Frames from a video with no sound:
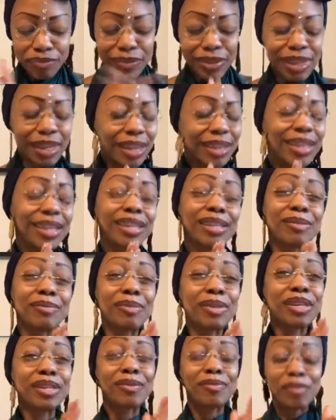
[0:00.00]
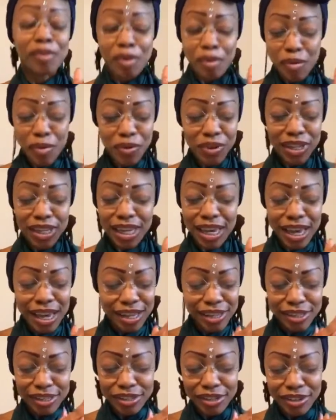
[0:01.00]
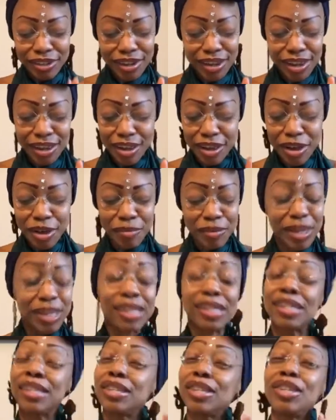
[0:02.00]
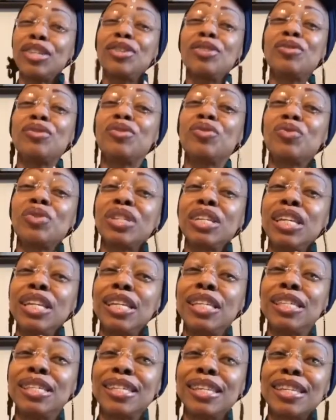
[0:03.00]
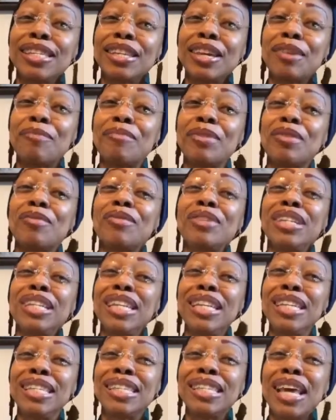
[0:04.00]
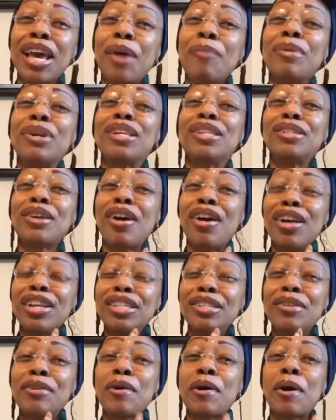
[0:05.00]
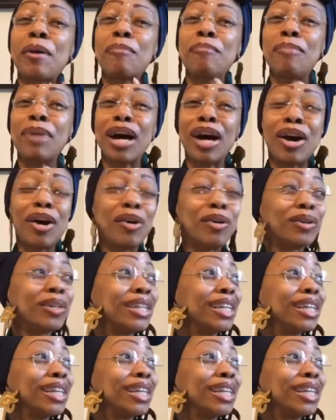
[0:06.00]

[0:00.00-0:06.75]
this full moon in Cancer, it's a huge release. It's going to be a release, but it's also about